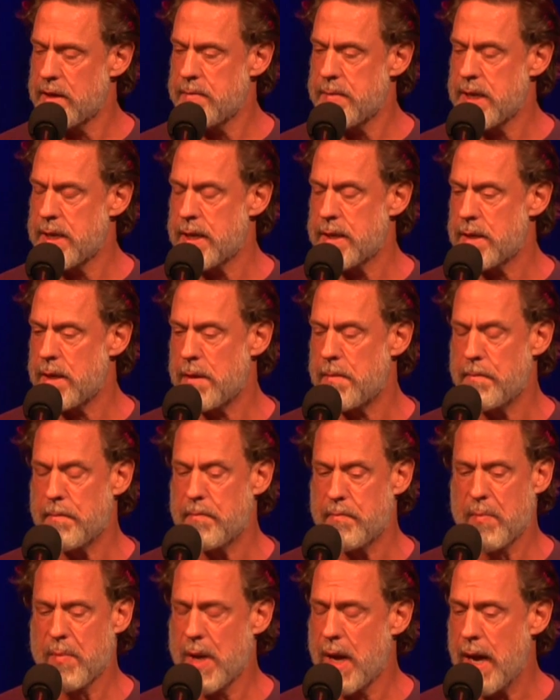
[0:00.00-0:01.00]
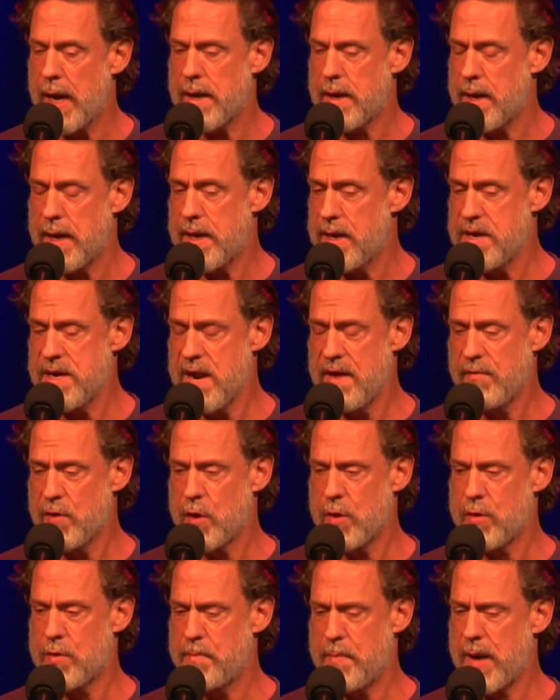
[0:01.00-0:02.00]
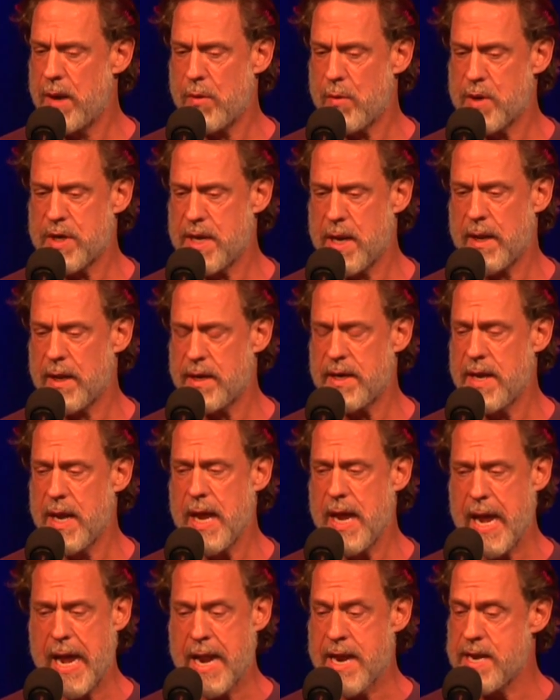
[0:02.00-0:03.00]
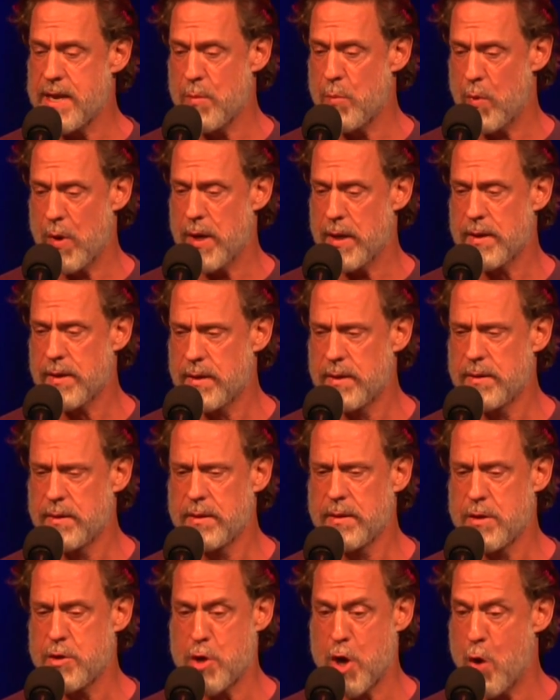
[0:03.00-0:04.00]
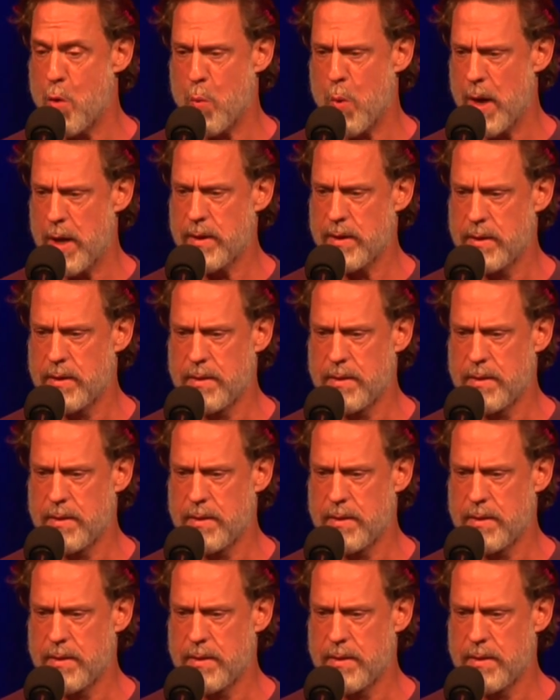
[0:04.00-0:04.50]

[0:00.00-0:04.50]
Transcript: me. And I had never heard Bauer yell at anyone, no one.